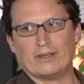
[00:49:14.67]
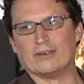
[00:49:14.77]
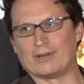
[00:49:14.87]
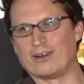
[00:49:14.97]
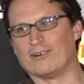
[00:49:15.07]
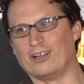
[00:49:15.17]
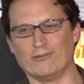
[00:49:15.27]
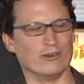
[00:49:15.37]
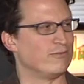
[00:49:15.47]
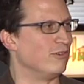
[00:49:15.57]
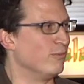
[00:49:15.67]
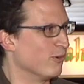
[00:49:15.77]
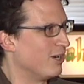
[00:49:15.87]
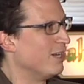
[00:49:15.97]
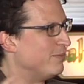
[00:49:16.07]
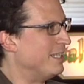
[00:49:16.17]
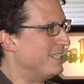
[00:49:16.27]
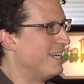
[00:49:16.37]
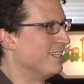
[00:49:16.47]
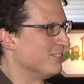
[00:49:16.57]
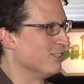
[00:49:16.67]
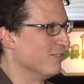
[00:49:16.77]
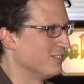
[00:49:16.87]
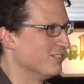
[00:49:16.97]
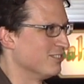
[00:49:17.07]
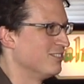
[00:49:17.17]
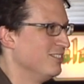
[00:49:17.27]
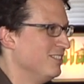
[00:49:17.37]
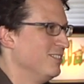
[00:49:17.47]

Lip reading: in parallel with full-bore IP data services.